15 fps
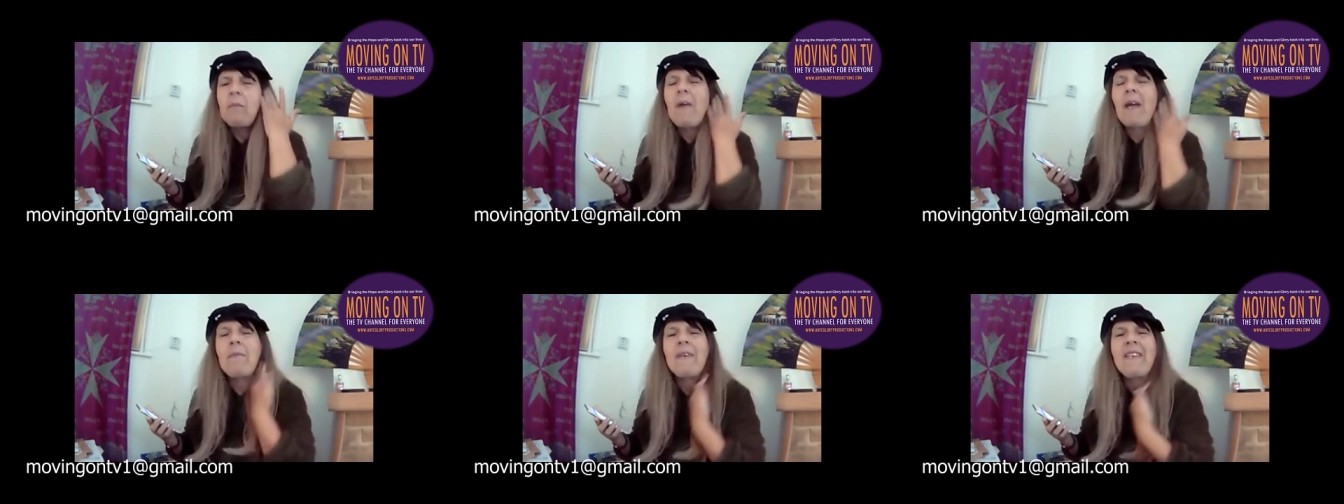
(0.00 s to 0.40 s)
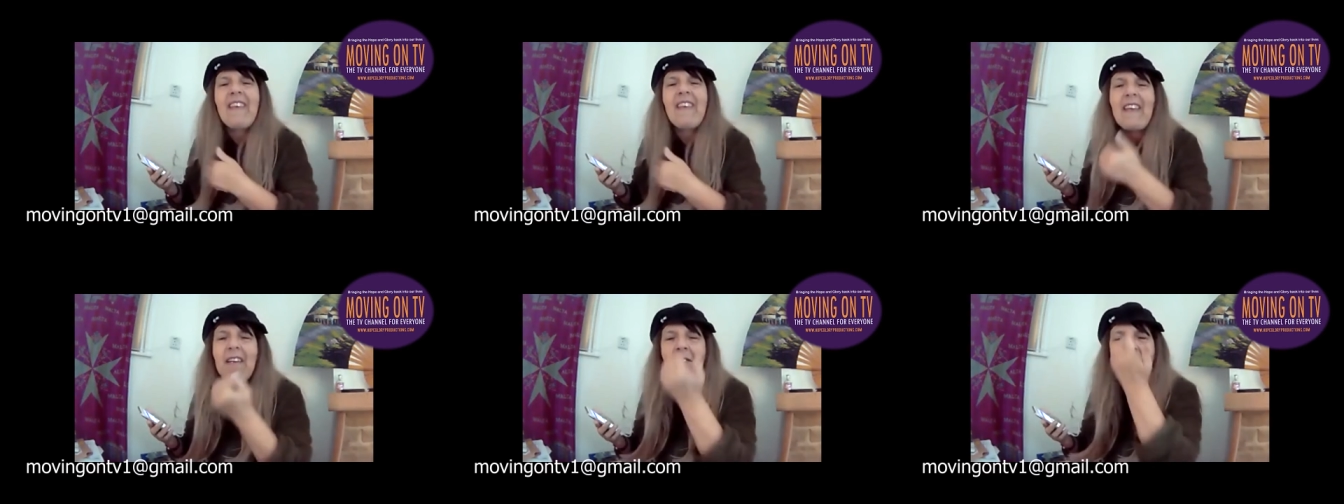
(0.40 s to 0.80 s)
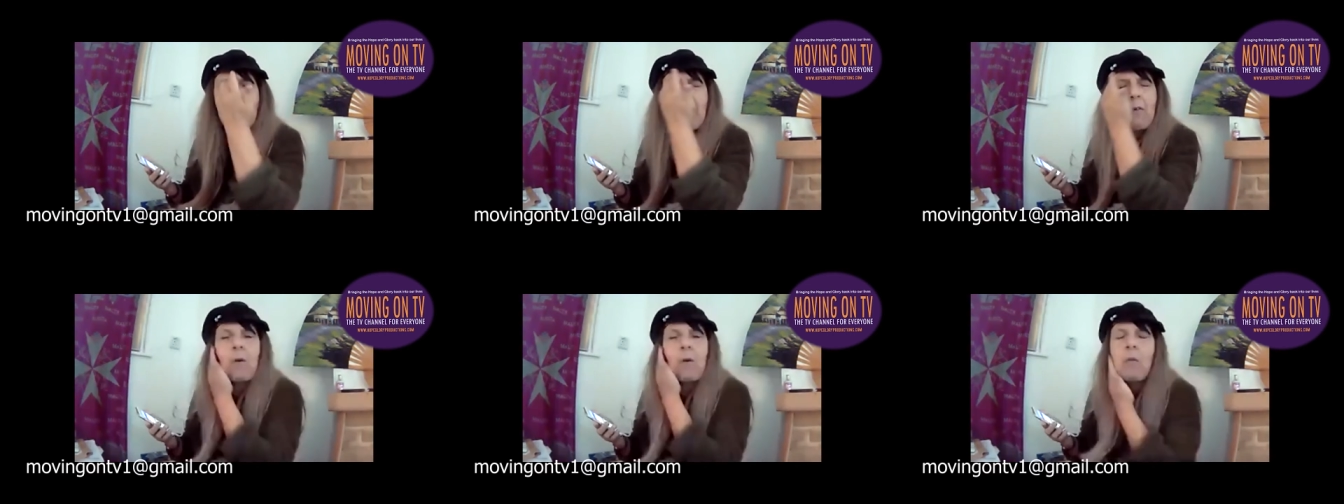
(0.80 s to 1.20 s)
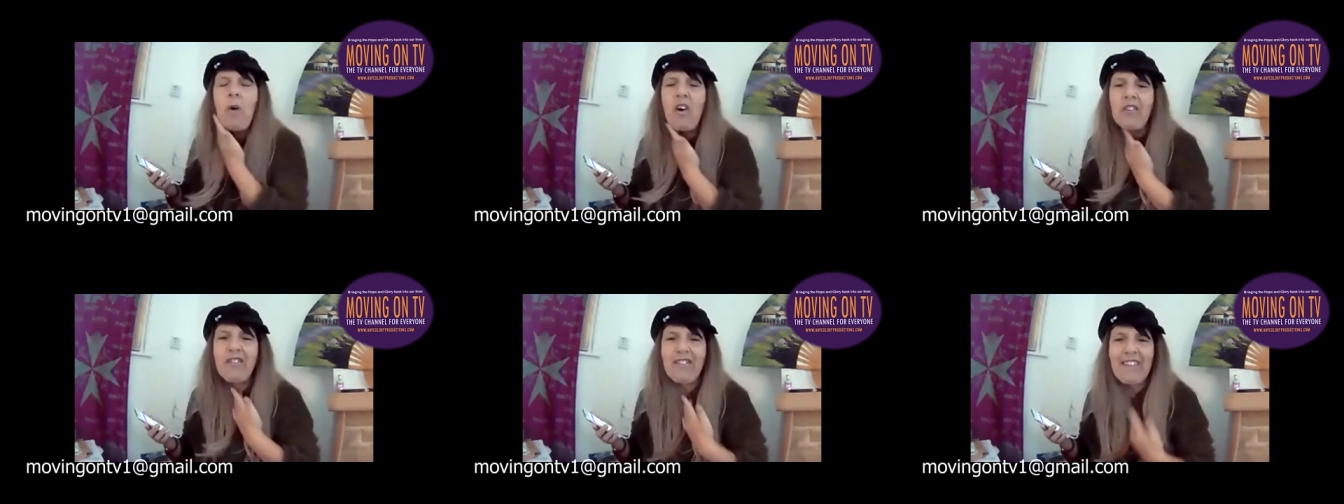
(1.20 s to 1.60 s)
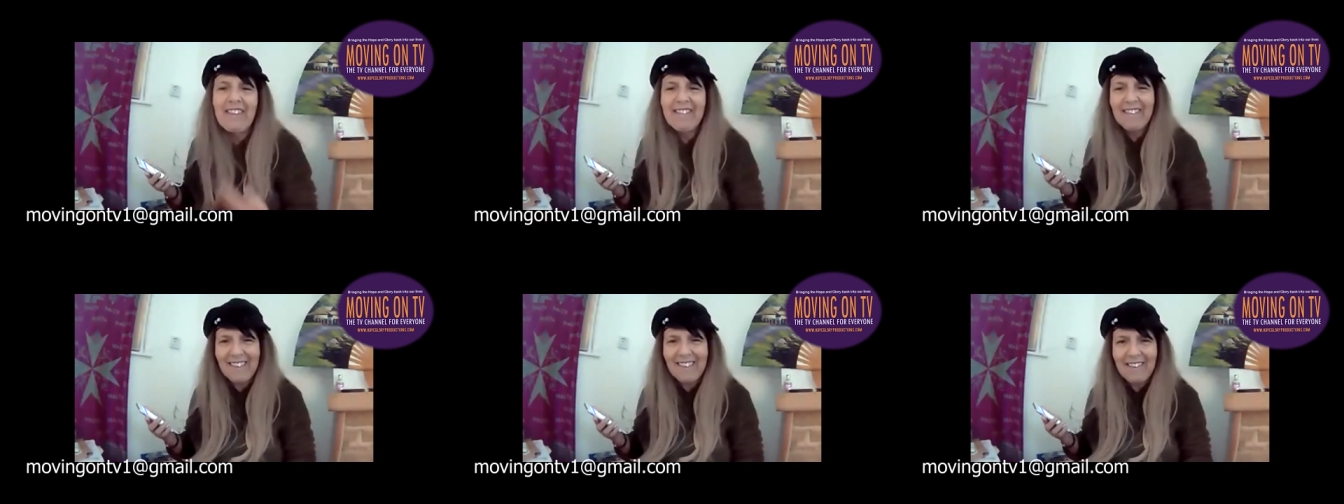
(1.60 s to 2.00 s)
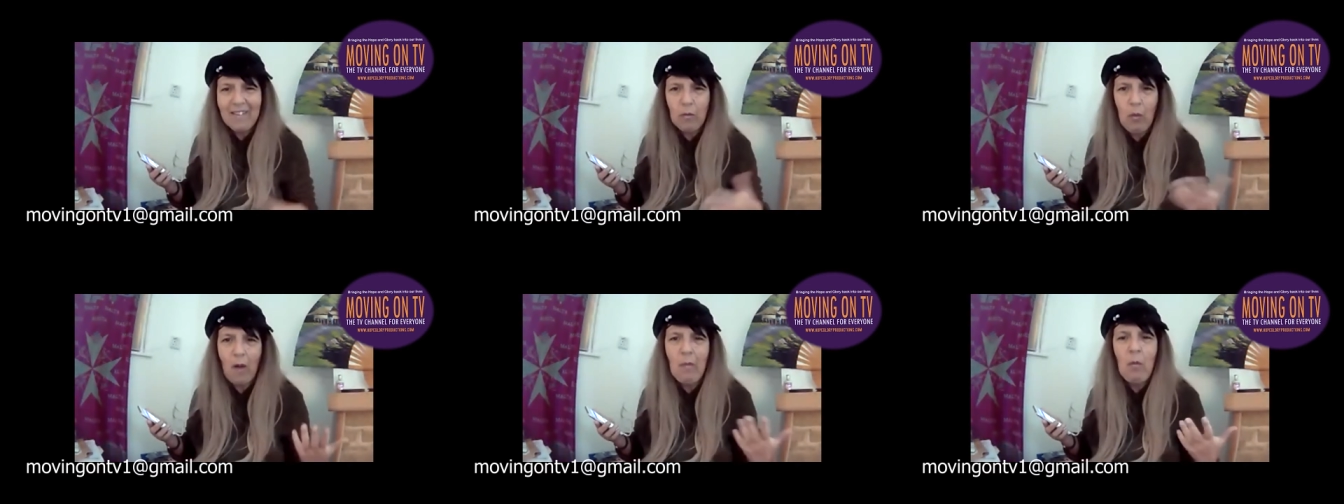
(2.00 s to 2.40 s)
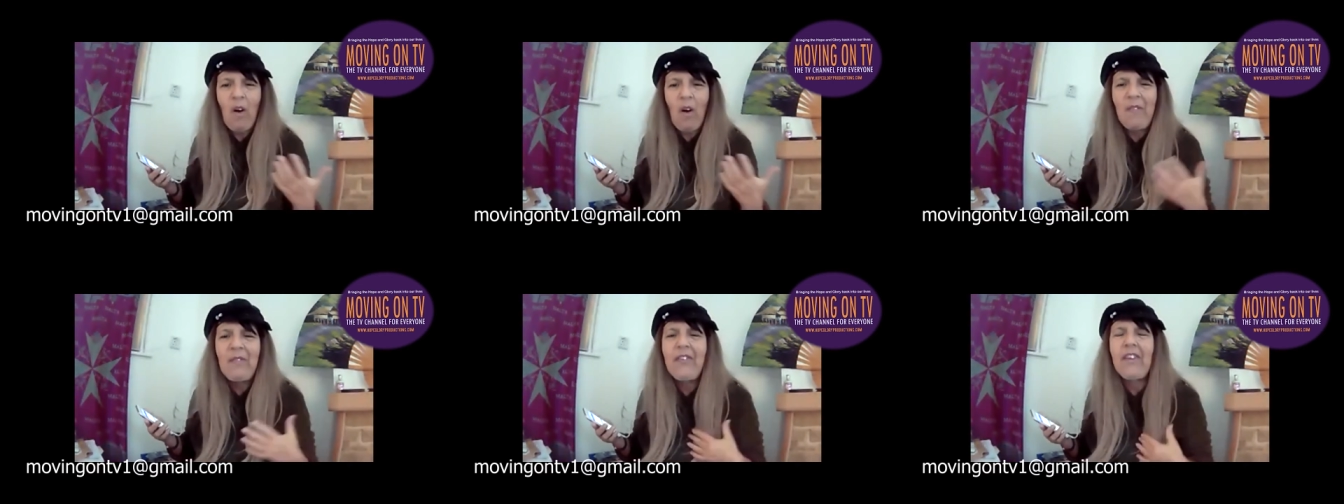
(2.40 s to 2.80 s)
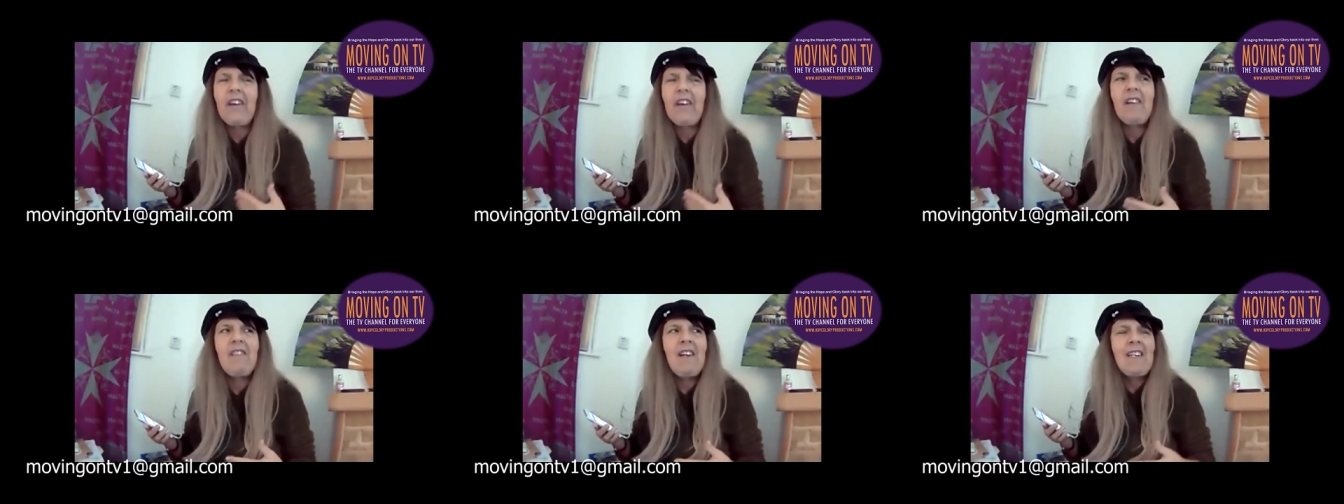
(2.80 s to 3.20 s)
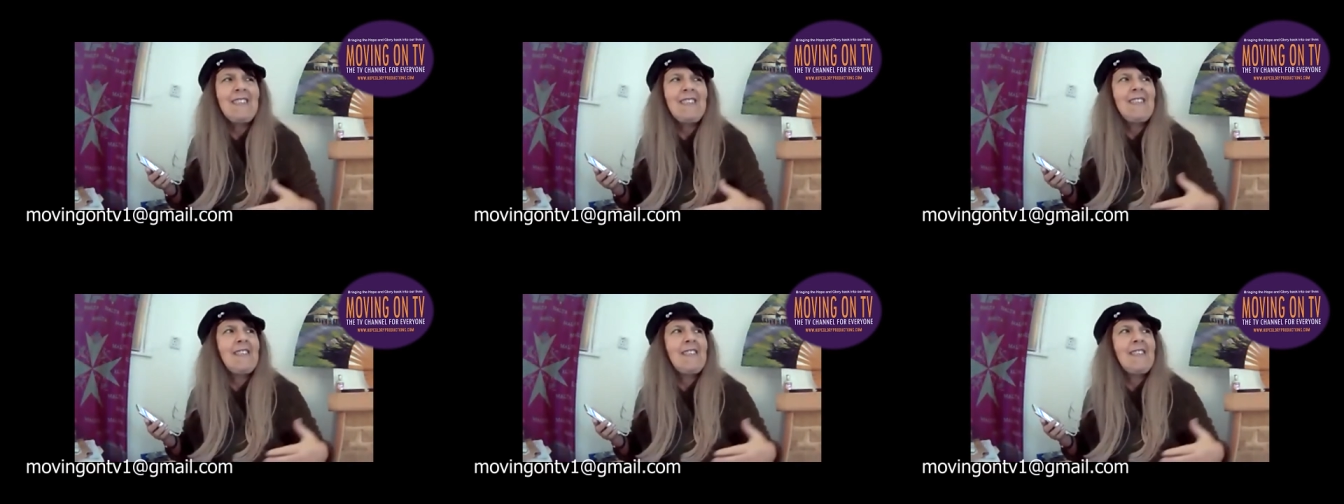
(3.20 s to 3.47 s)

maybe ten of you will watch this. And it's one twelve,